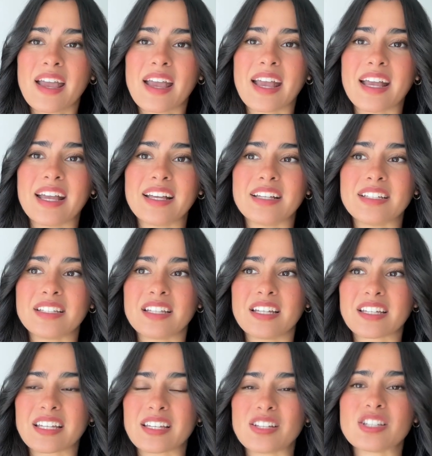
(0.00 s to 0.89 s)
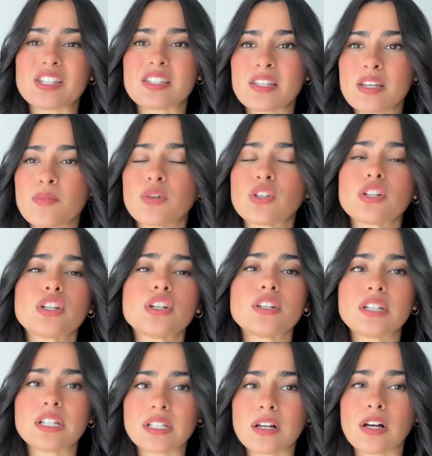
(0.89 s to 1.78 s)
and it can seem a
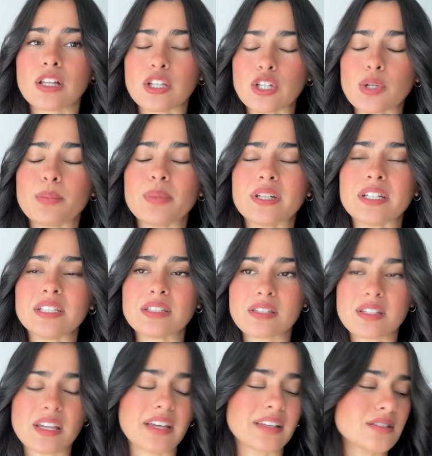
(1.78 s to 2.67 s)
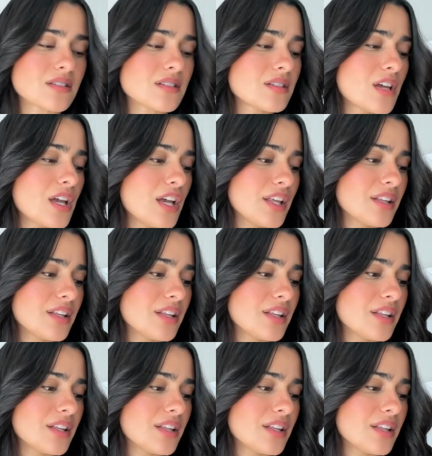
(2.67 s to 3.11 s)
little bit intense.